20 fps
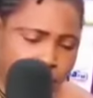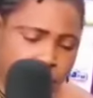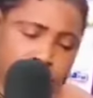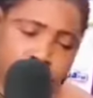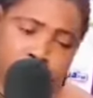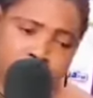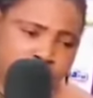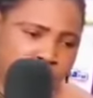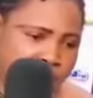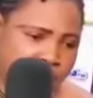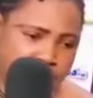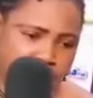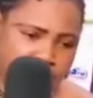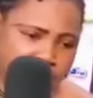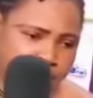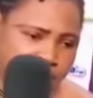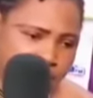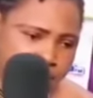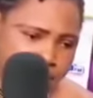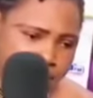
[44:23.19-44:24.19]
bachelor
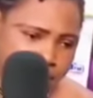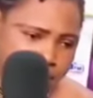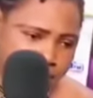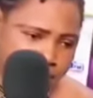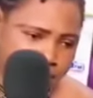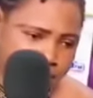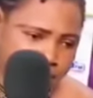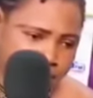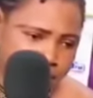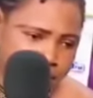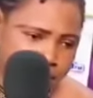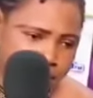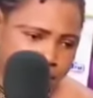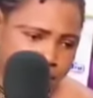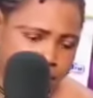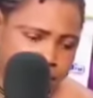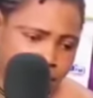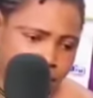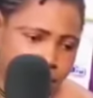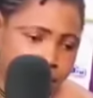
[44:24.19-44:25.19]
debi
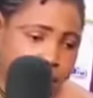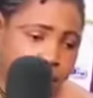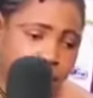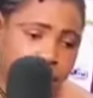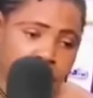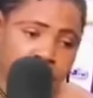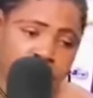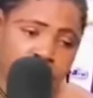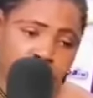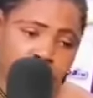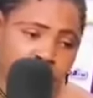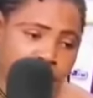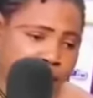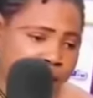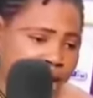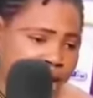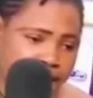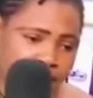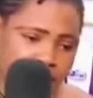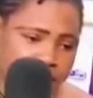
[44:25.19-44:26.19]
ene de na mo na
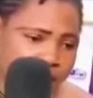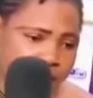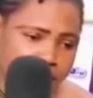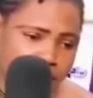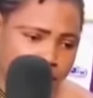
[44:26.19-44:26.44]
beyi de mini bi